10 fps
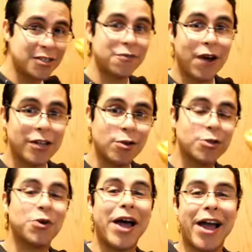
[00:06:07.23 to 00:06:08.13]
This device
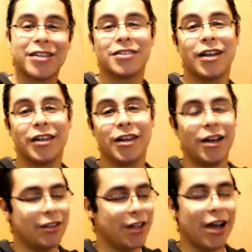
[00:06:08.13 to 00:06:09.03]
also acts like
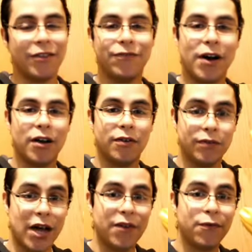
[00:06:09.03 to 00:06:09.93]
a
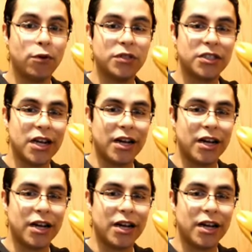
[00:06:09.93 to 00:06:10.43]
non-voltage